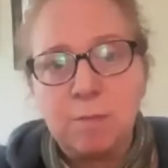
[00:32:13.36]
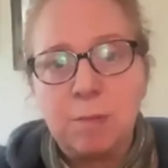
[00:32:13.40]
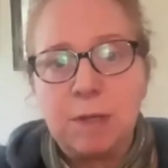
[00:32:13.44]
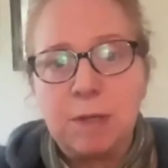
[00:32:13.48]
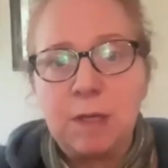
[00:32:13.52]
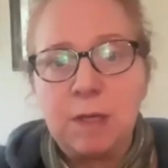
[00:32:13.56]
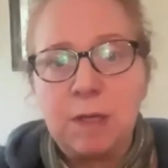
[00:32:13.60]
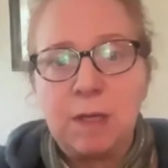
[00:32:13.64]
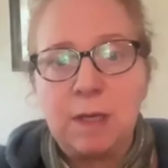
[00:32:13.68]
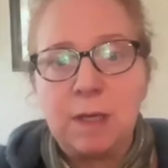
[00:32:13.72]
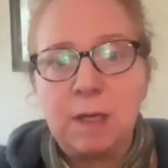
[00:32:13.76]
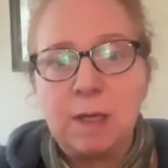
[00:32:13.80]
can
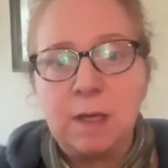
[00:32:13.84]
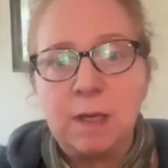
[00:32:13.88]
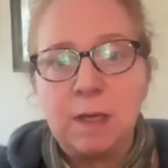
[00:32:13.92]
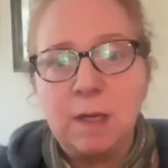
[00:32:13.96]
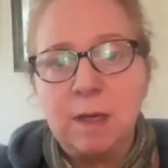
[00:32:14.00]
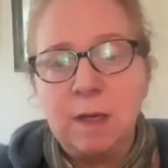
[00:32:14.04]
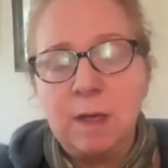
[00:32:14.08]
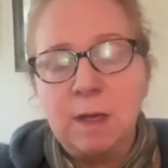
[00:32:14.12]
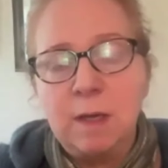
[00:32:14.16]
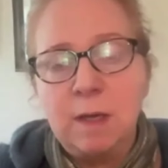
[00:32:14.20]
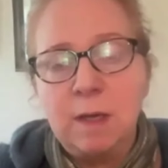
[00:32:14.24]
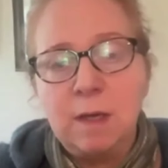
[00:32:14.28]

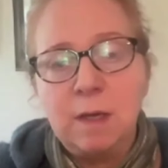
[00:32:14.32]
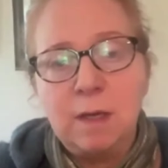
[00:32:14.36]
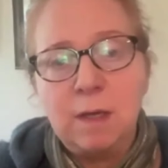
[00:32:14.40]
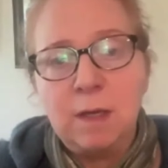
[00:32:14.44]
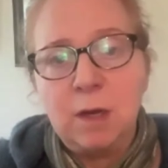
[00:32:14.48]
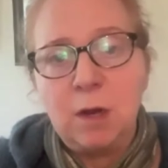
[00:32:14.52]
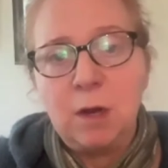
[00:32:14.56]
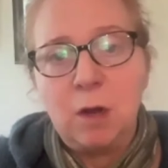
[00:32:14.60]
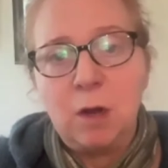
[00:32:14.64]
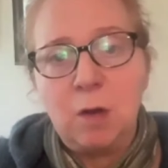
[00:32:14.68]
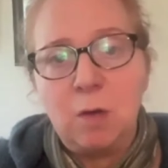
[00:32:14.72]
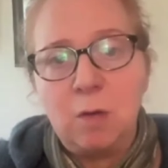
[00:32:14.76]
be,
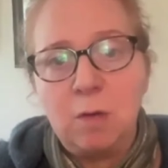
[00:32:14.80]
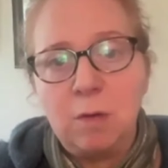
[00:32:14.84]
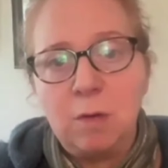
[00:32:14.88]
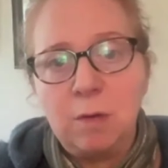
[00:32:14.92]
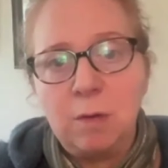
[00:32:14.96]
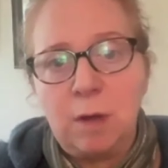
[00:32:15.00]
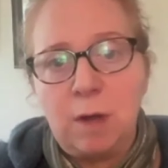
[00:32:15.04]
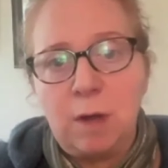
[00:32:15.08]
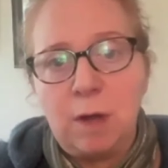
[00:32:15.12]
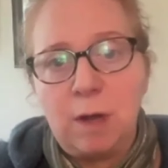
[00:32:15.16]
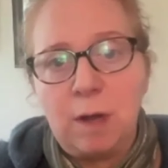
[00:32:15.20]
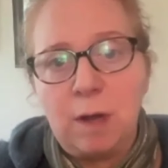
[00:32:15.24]
you
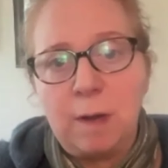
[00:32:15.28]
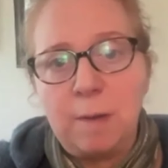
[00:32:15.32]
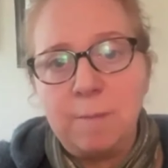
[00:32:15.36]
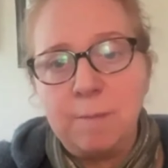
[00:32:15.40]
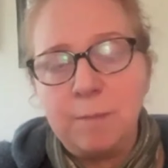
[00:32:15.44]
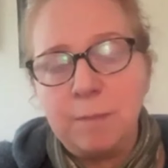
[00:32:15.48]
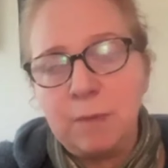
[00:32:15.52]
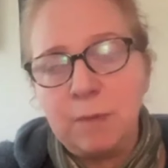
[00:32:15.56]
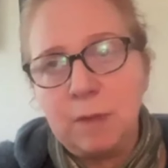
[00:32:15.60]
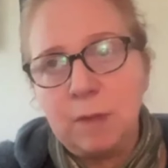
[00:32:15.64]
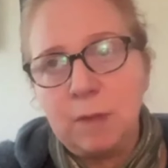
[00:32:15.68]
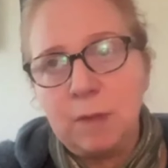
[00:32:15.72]
know,
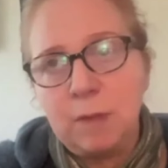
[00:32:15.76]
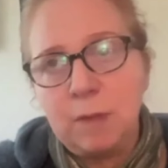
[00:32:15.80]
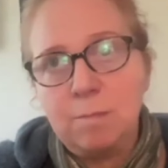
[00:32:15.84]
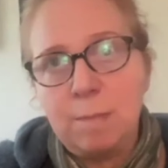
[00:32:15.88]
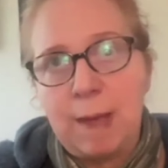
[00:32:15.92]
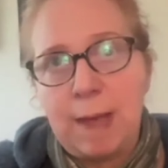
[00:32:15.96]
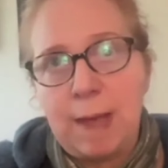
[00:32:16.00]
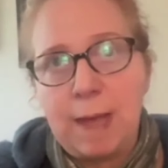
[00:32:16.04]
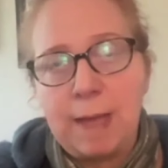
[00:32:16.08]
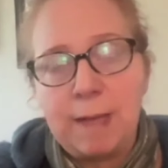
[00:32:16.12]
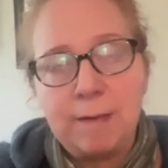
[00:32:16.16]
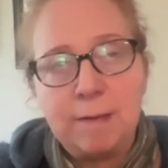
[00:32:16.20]

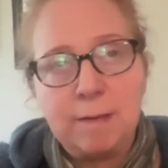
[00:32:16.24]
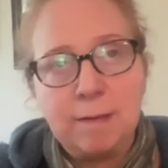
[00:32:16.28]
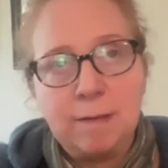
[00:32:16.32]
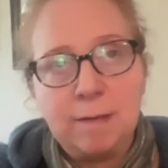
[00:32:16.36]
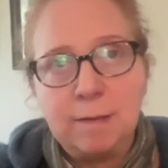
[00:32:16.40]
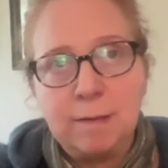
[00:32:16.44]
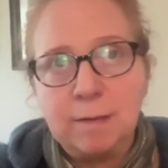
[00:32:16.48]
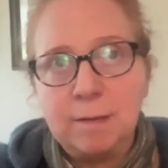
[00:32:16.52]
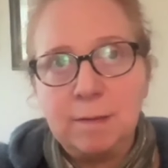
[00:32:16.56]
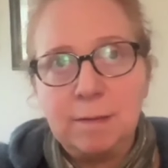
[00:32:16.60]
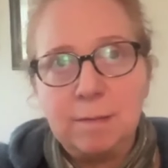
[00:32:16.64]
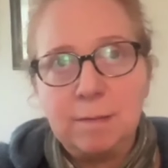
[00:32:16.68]

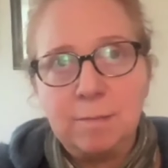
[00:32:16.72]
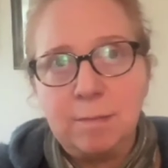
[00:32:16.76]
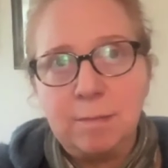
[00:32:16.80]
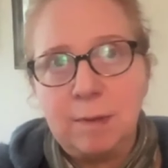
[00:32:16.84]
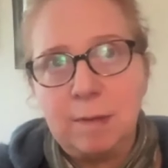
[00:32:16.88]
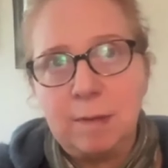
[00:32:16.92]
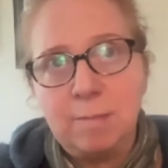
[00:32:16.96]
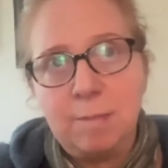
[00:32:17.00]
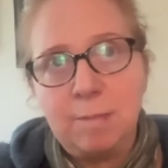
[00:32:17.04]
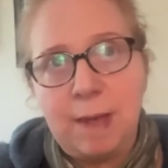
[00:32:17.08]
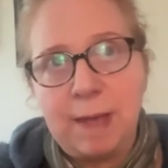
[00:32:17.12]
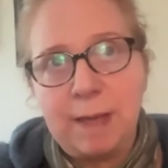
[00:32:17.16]
men,
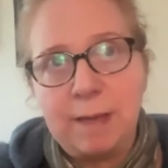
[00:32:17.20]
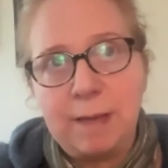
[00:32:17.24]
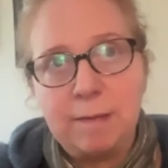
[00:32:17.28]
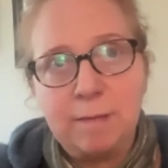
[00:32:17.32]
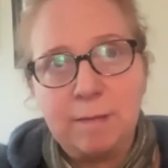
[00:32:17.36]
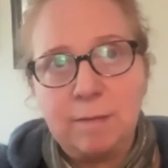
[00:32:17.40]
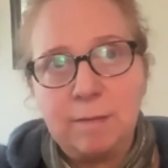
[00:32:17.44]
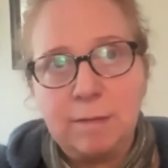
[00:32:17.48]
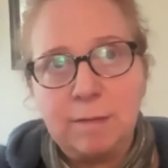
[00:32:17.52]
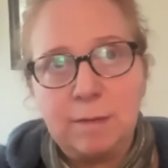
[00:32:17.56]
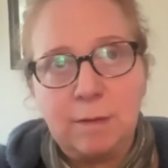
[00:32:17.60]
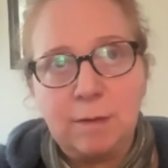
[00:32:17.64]

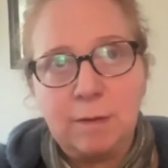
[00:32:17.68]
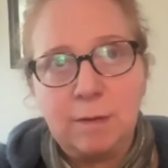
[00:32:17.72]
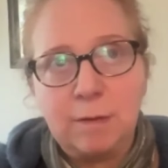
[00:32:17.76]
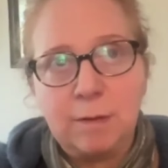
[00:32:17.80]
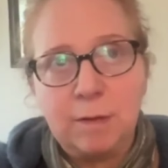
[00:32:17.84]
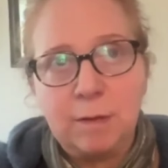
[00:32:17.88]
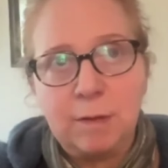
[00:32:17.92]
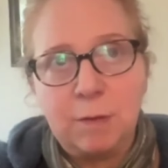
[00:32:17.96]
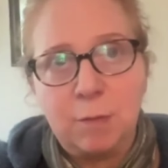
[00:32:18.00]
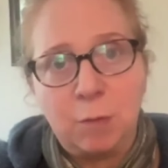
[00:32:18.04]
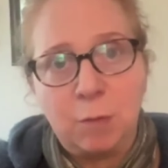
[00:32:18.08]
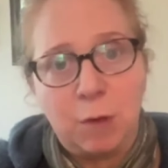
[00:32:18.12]

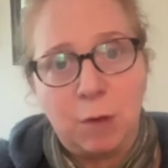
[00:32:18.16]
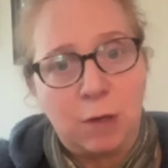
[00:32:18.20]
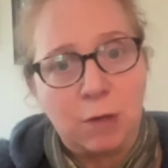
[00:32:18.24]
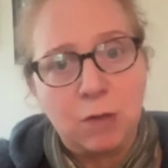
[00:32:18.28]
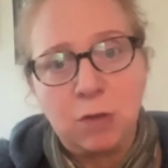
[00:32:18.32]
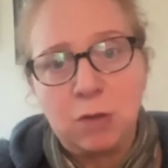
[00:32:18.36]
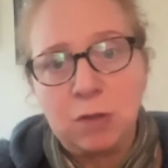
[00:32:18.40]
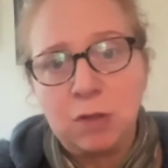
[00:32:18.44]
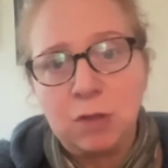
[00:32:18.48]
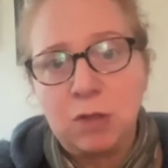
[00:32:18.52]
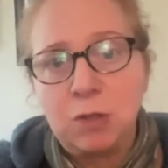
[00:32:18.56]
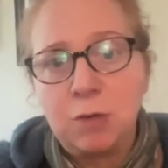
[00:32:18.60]
I
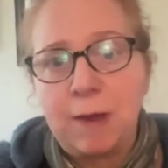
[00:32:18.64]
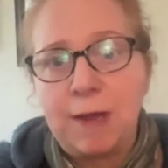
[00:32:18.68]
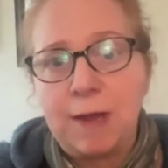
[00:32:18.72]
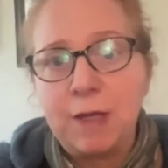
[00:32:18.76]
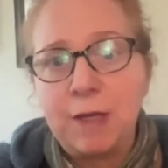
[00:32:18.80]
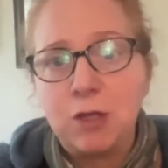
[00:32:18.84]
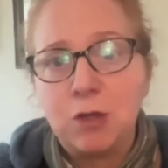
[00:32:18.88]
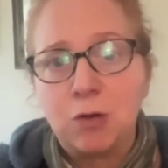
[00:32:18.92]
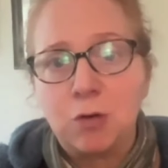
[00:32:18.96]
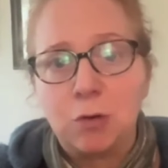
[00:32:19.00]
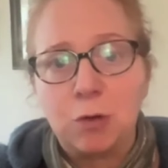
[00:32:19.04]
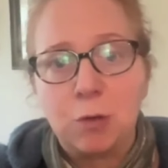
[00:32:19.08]
could do the two
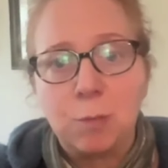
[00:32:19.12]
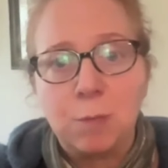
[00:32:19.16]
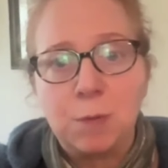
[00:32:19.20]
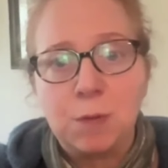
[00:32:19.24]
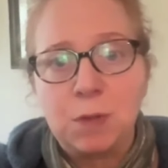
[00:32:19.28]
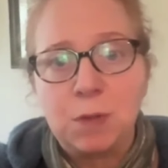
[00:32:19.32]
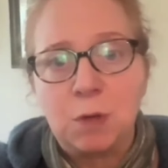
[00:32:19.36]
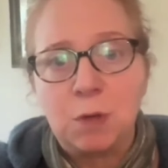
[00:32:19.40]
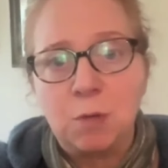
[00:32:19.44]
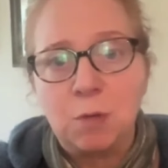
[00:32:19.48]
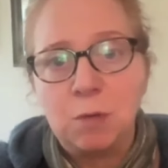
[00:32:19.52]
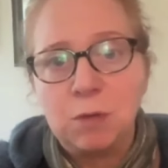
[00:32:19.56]
age
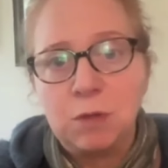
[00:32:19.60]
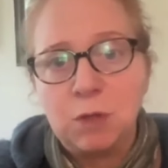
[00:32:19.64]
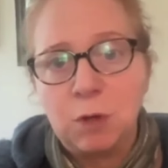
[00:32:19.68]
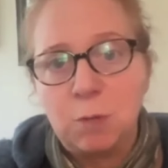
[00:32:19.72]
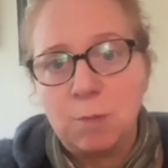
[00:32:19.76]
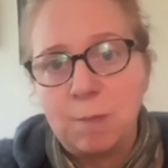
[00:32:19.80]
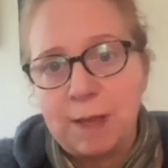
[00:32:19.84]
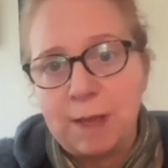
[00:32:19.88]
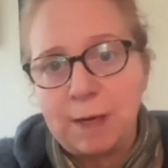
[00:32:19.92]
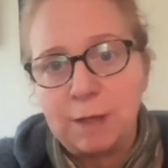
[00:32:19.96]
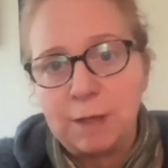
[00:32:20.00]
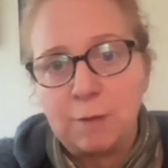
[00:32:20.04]
groups. So
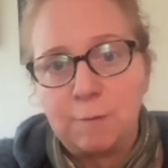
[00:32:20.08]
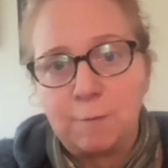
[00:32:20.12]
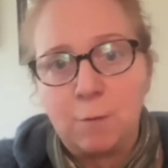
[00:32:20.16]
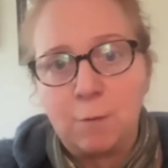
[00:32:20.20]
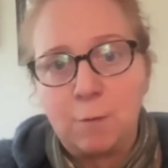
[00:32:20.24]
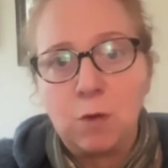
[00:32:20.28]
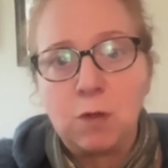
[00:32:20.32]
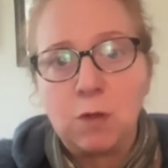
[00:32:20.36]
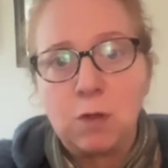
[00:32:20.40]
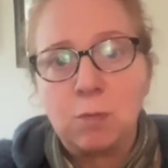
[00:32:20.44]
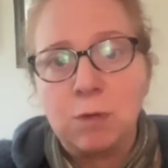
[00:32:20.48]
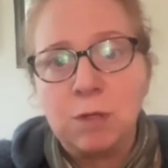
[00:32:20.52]
men in the
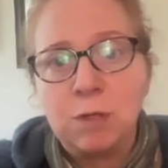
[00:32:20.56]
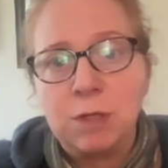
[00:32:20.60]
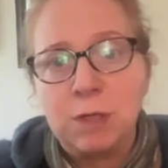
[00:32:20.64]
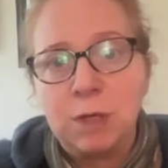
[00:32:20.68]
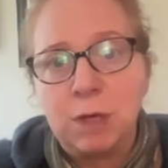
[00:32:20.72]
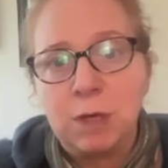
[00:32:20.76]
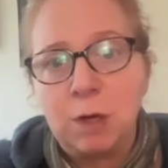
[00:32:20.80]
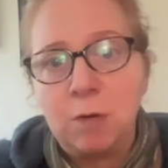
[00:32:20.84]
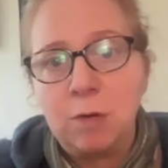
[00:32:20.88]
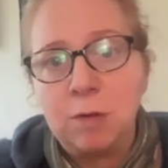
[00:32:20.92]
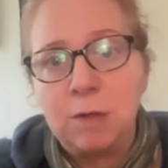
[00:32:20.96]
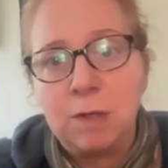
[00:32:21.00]
first
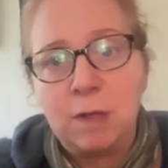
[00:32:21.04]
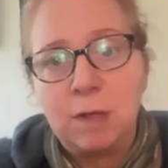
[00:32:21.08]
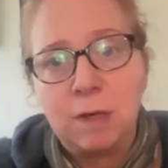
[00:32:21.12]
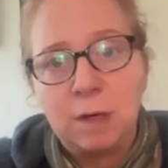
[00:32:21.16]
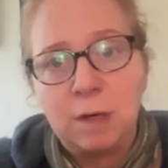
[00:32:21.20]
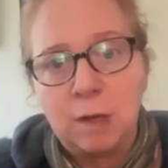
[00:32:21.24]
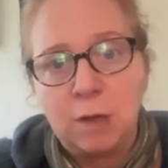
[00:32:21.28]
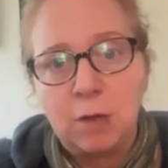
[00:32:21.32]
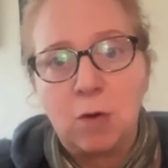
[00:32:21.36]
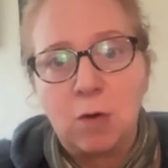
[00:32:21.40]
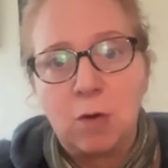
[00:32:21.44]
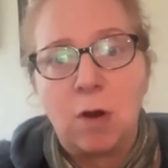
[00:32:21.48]
window, and
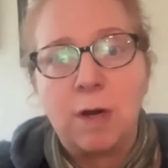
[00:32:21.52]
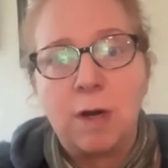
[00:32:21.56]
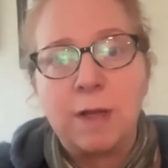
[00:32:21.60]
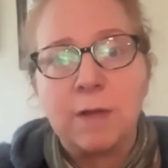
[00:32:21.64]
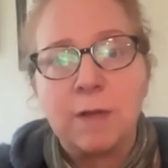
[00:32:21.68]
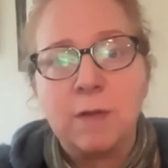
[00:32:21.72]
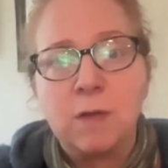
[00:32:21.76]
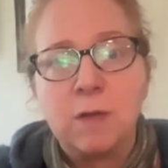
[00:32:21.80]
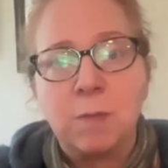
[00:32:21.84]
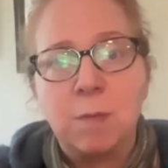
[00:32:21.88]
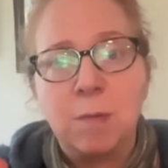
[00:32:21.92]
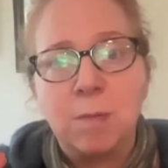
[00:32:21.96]
then another
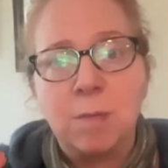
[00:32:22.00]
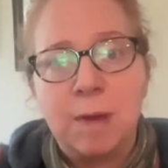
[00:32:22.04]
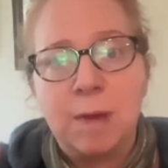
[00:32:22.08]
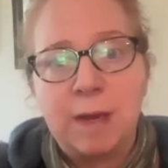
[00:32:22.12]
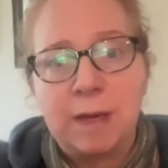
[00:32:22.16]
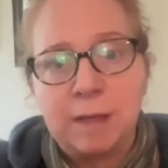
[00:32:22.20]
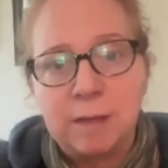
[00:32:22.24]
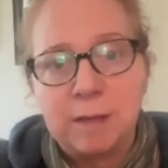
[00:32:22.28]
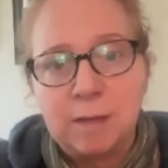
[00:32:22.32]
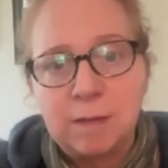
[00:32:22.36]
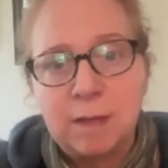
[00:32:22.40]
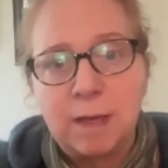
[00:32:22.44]
audience could be
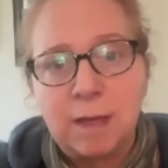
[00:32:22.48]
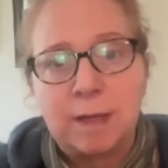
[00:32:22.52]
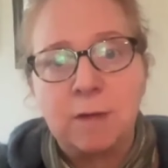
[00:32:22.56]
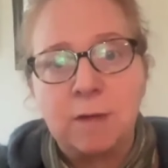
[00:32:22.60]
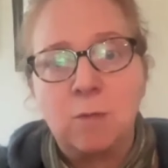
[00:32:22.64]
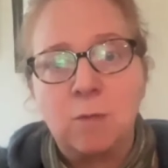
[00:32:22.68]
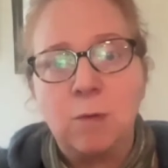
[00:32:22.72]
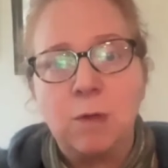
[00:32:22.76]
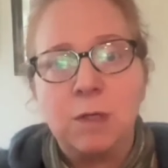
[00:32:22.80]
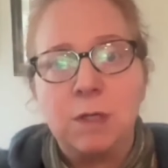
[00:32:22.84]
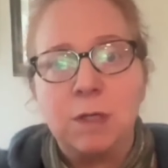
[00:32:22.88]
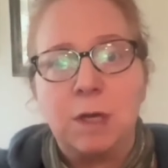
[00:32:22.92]
men in the
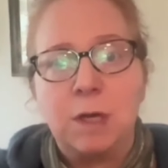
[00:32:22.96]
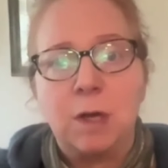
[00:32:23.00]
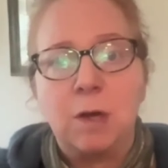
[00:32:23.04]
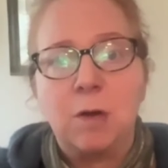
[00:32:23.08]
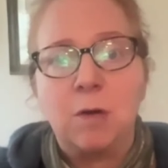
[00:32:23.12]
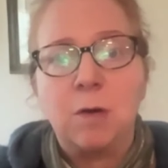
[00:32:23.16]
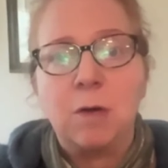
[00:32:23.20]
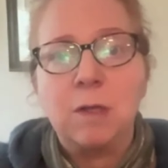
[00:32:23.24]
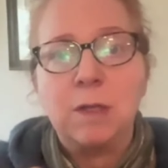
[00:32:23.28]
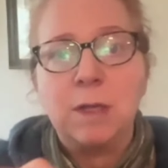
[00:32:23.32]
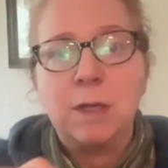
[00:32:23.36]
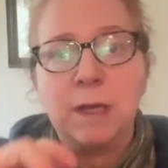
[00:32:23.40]
second
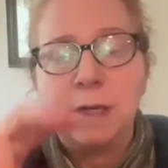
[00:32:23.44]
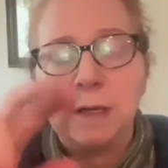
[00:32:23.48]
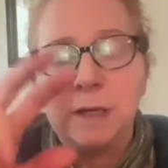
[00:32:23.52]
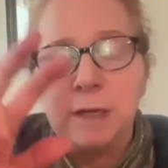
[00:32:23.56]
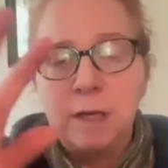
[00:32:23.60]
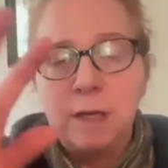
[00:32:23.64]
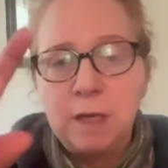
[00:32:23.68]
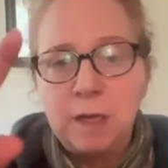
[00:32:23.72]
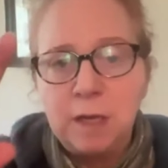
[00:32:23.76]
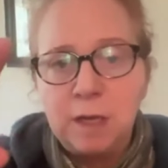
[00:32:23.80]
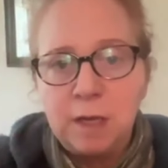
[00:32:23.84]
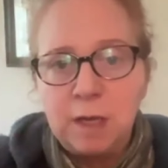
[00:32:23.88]
window. And
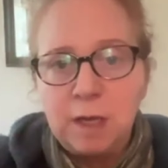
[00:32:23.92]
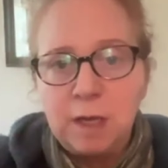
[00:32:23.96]
then